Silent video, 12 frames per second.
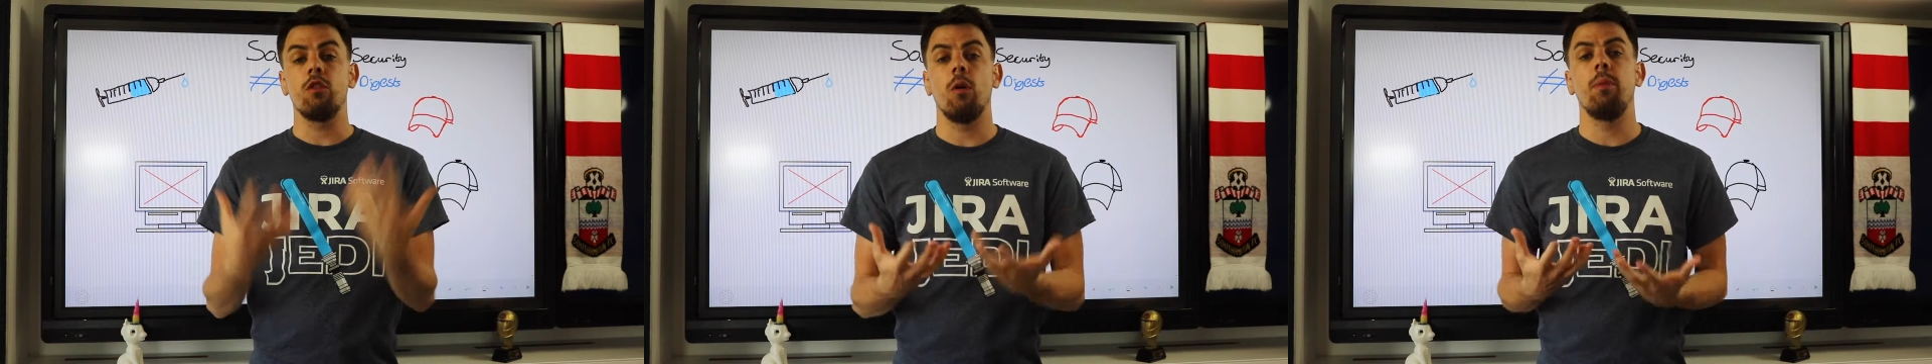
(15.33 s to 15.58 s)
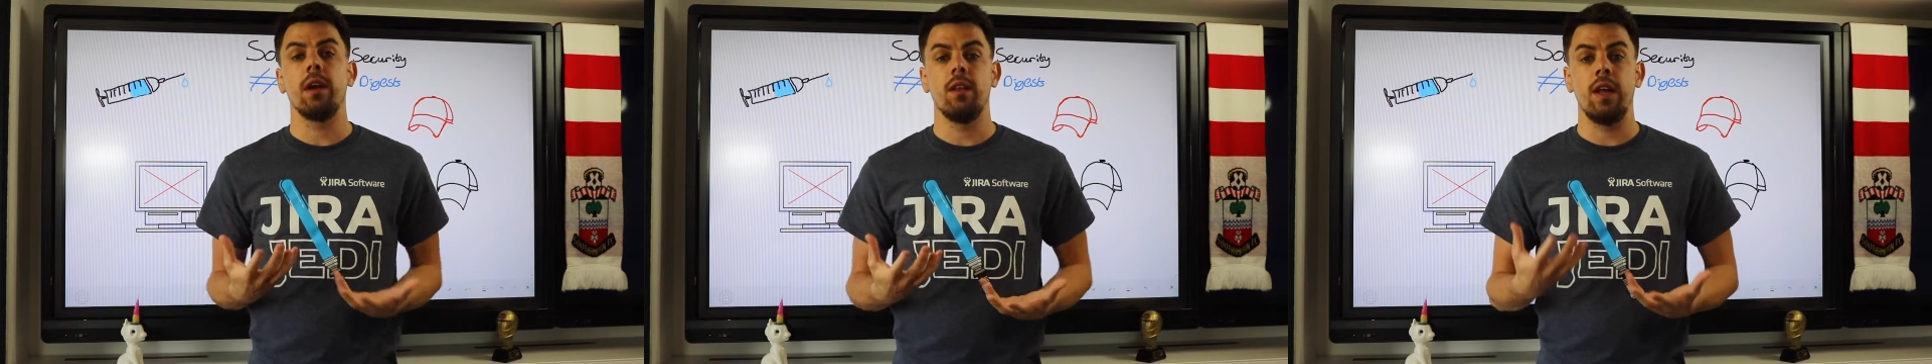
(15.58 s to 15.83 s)

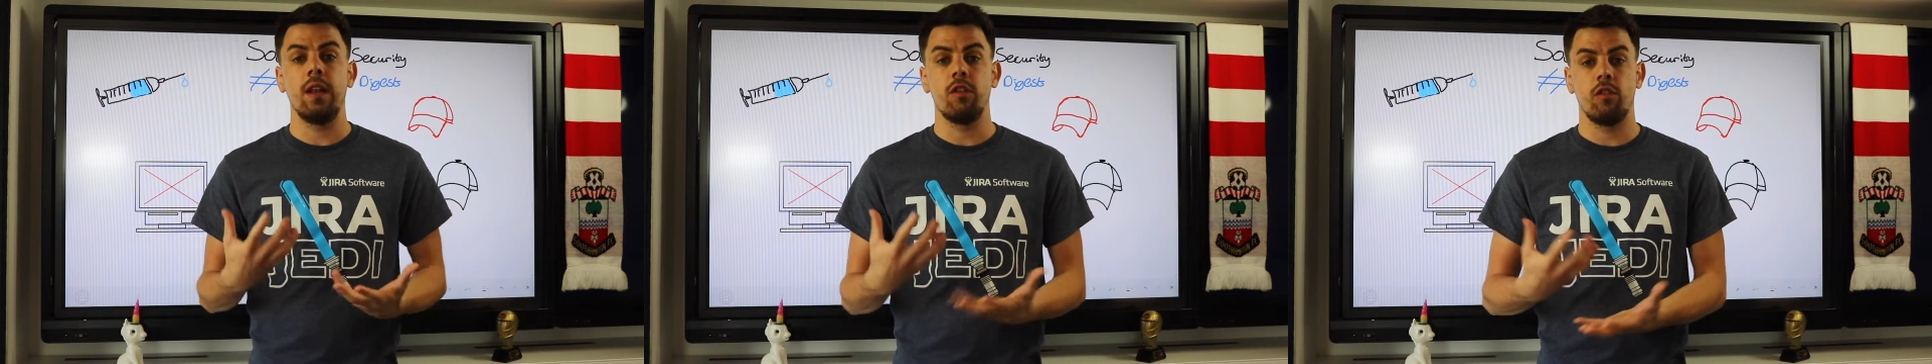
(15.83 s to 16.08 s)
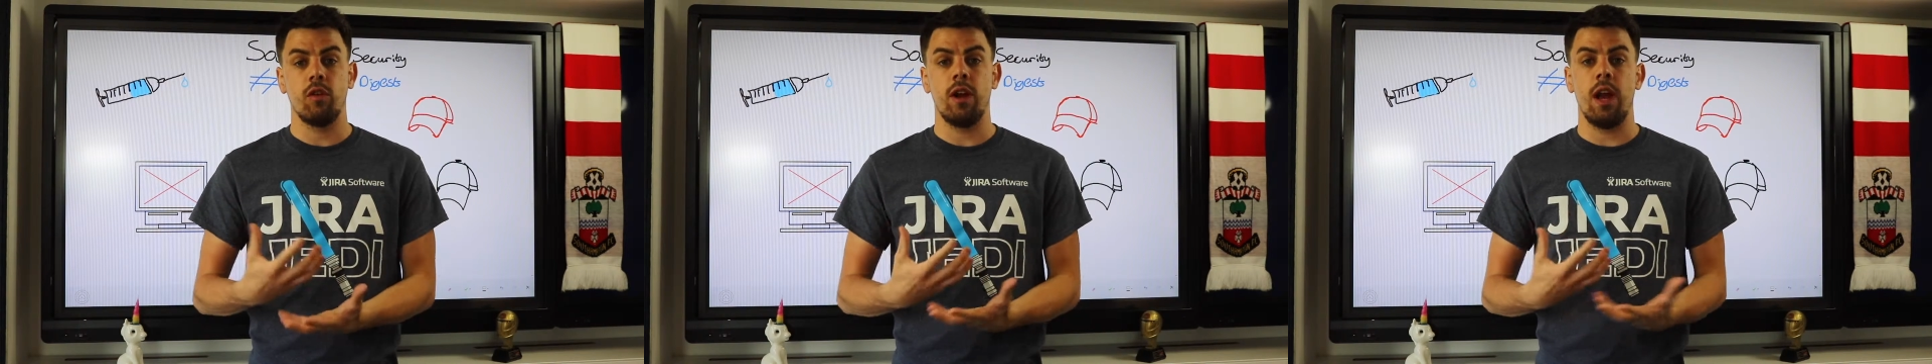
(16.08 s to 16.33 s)
topic in the
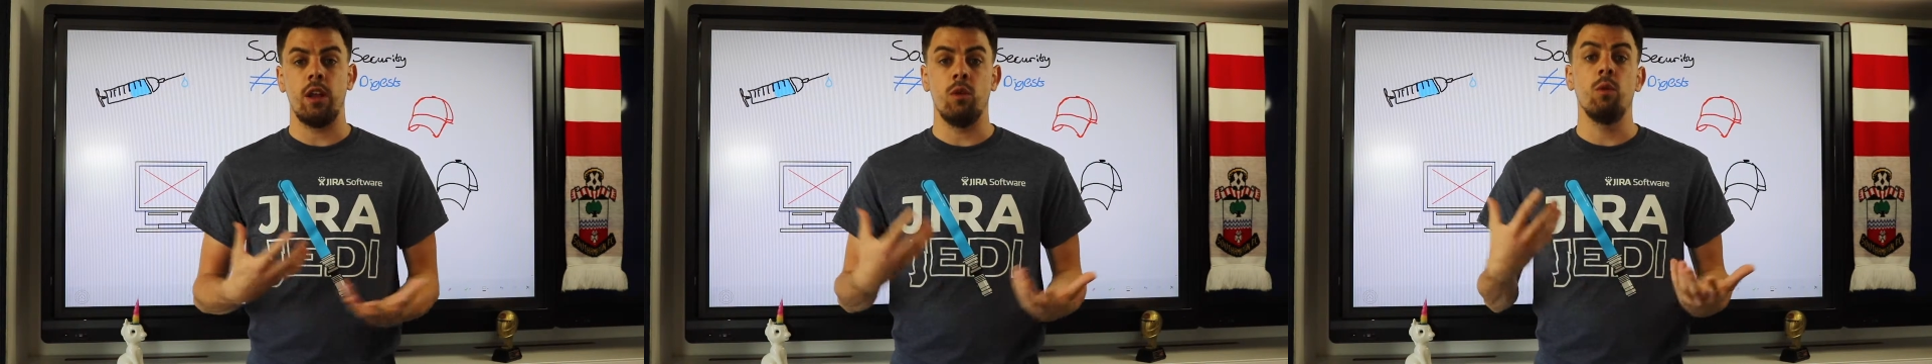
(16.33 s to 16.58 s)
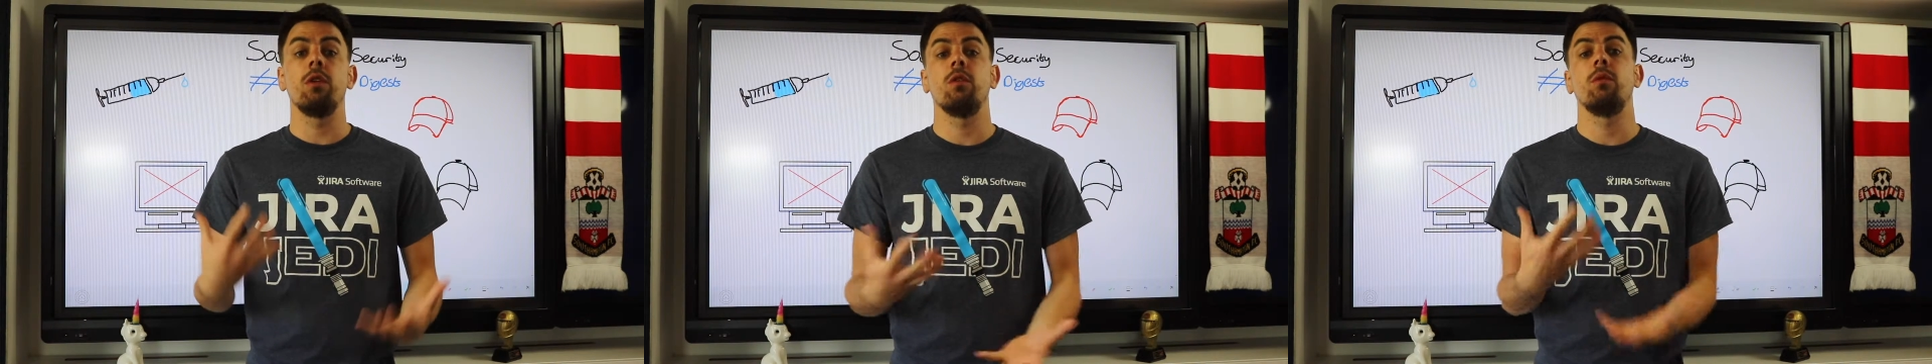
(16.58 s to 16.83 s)
industry and you
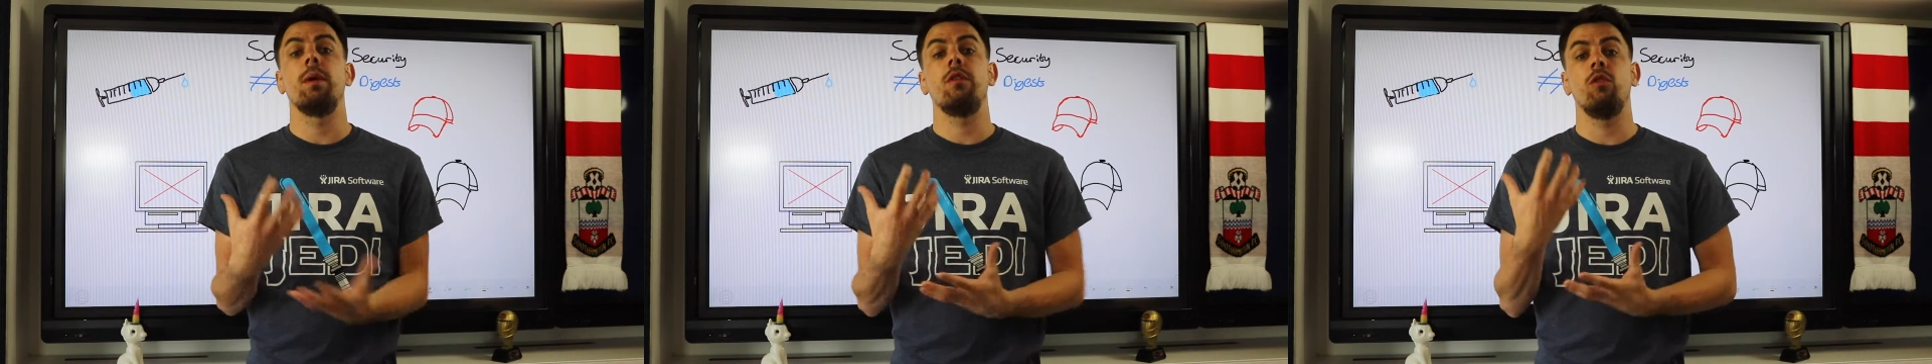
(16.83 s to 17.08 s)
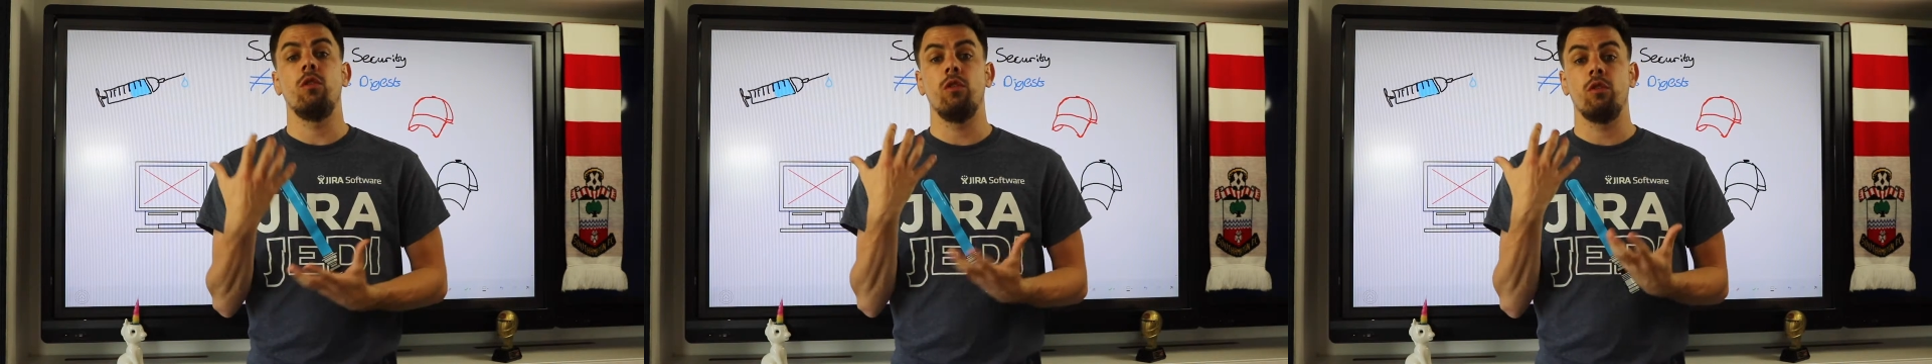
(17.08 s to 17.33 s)
always want to make
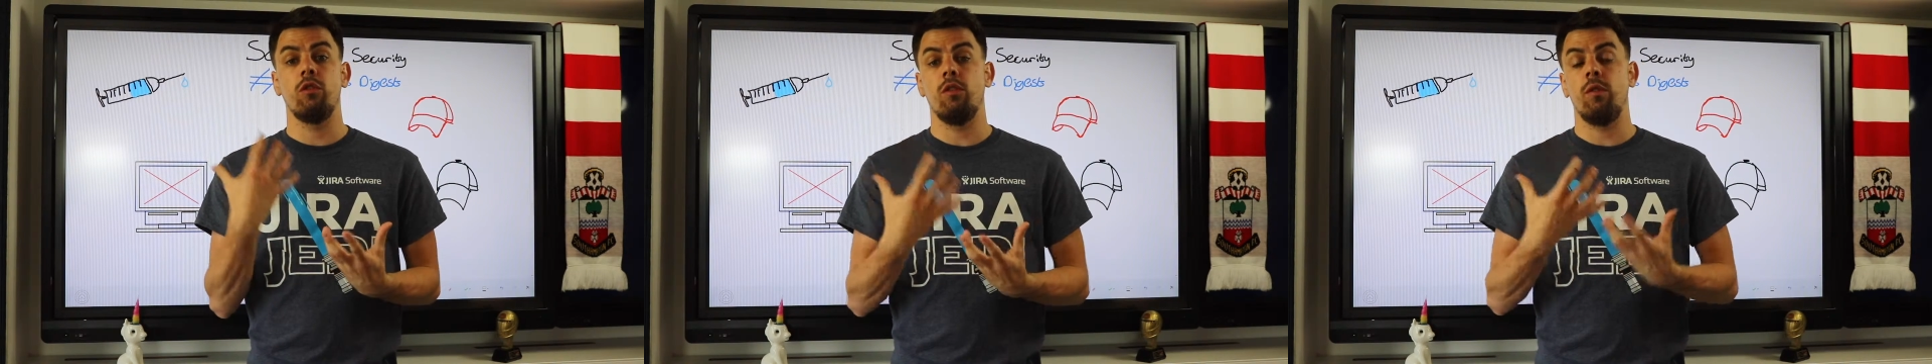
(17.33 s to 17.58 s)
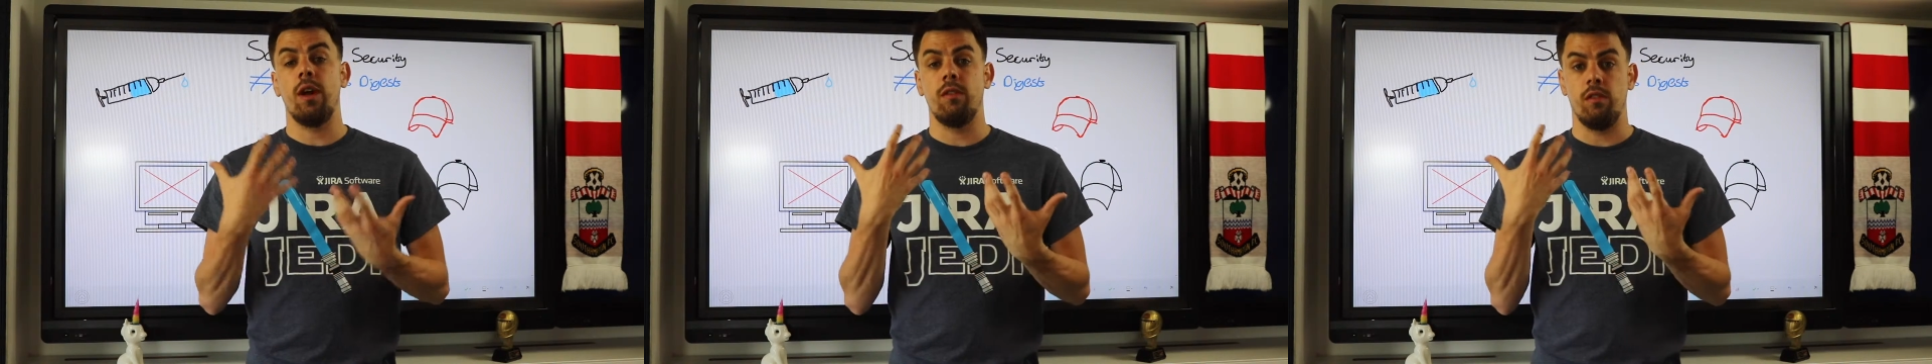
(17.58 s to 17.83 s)
sure your
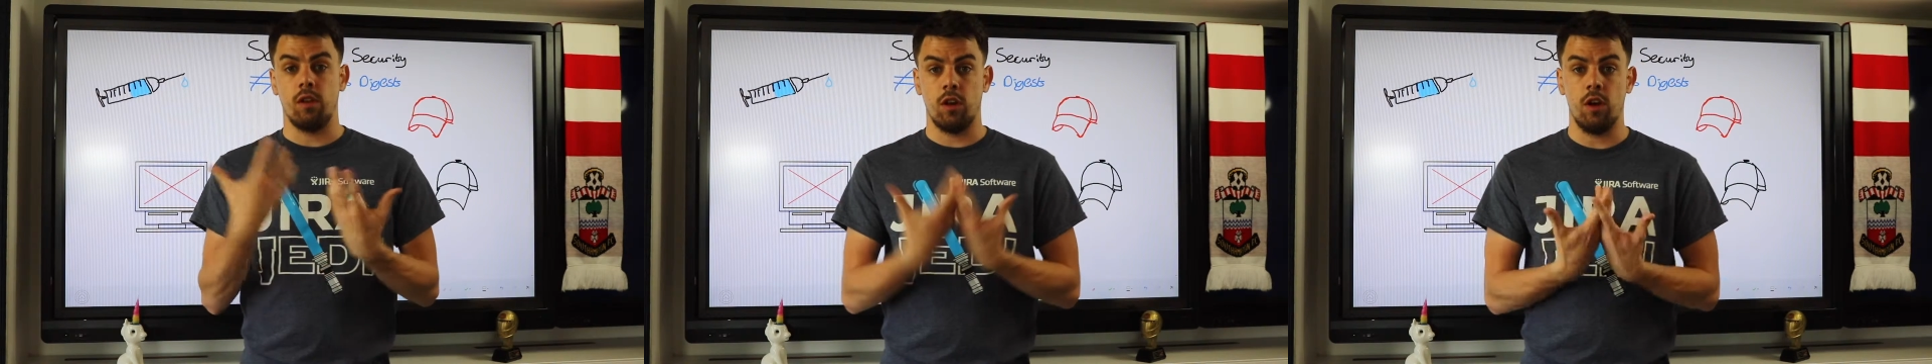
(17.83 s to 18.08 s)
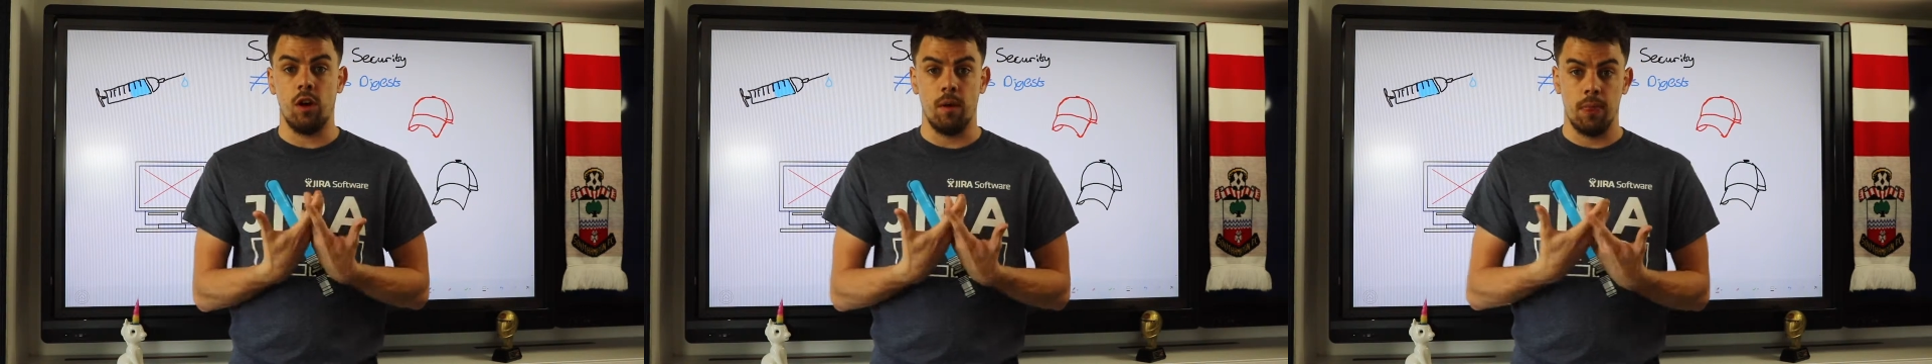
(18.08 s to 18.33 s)
software is
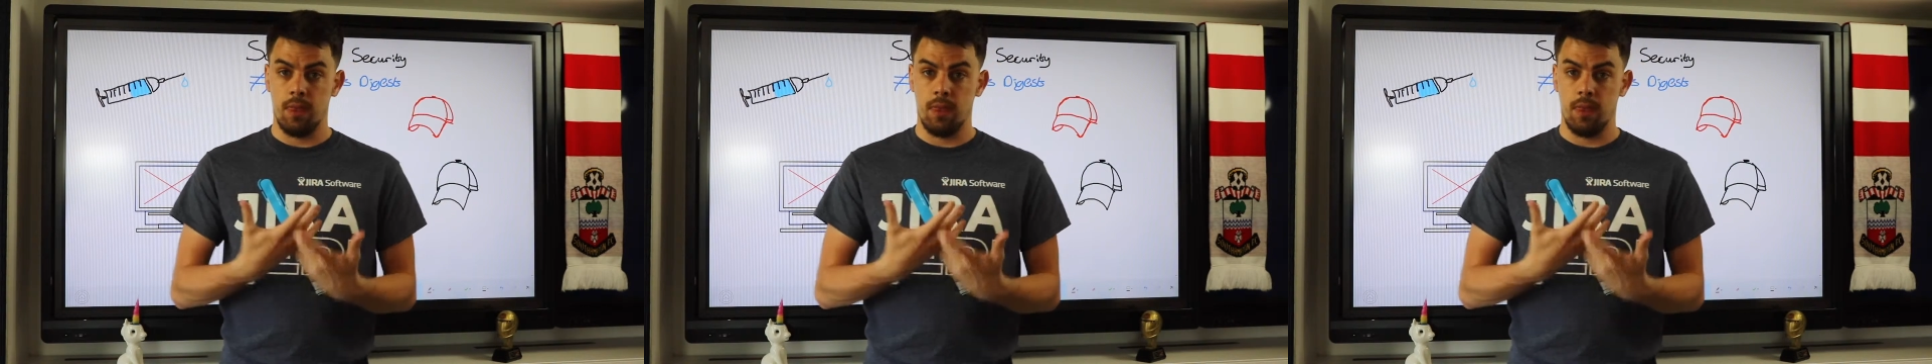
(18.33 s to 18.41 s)
secure.